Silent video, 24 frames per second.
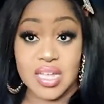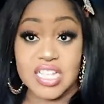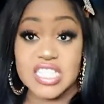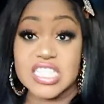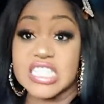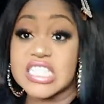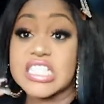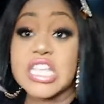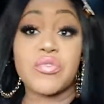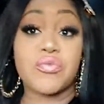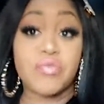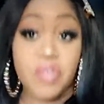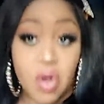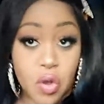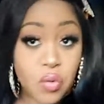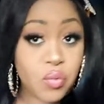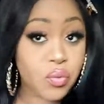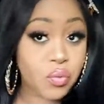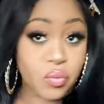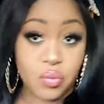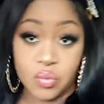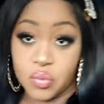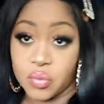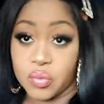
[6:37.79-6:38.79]
Zero
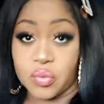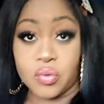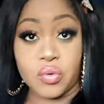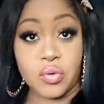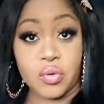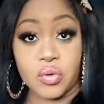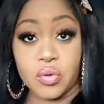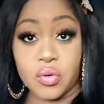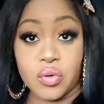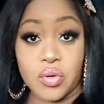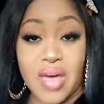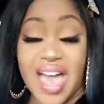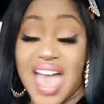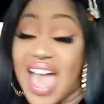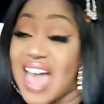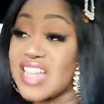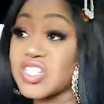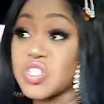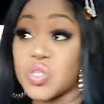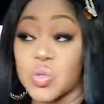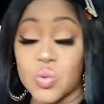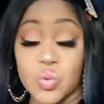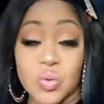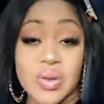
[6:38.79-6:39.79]

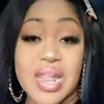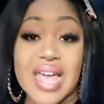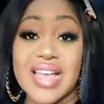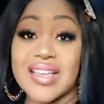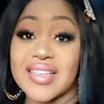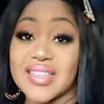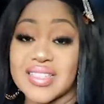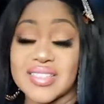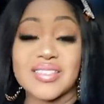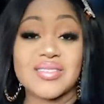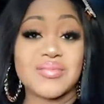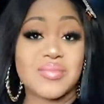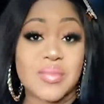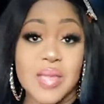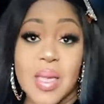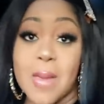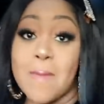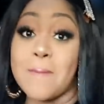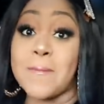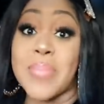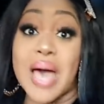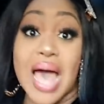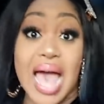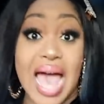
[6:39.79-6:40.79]
at all, like,
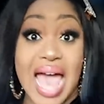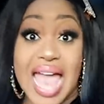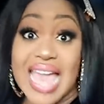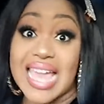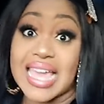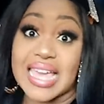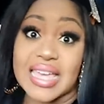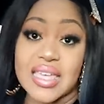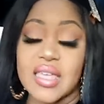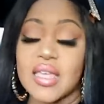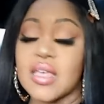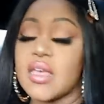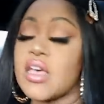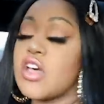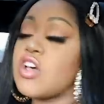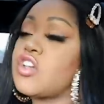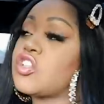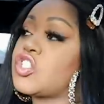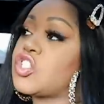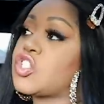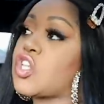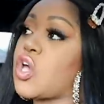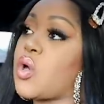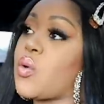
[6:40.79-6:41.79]
bye.
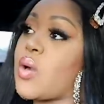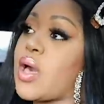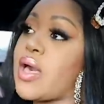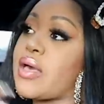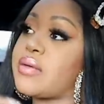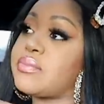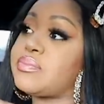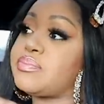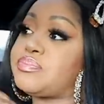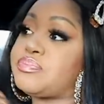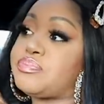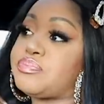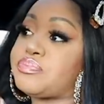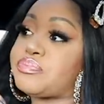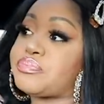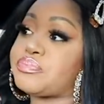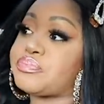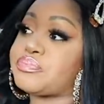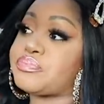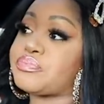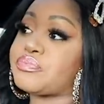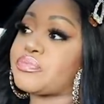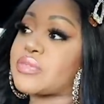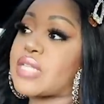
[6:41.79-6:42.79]
So
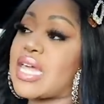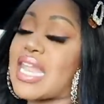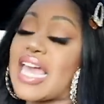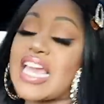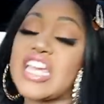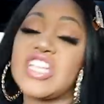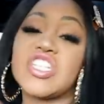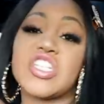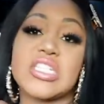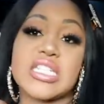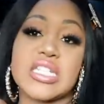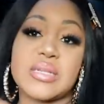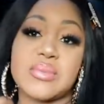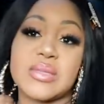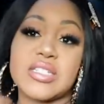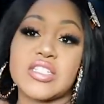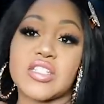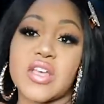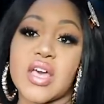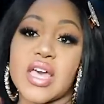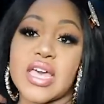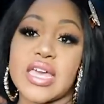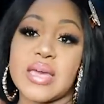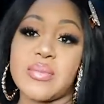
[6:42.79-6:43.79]
like, he just did me
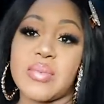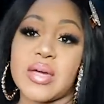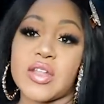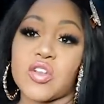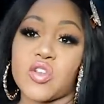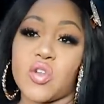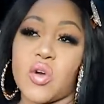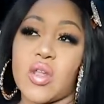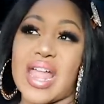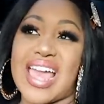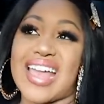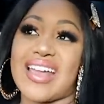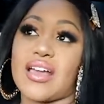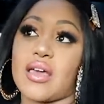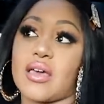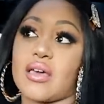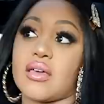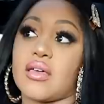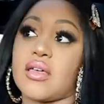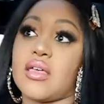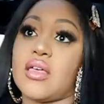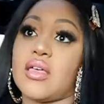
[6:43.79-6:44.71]
dirty, but not like,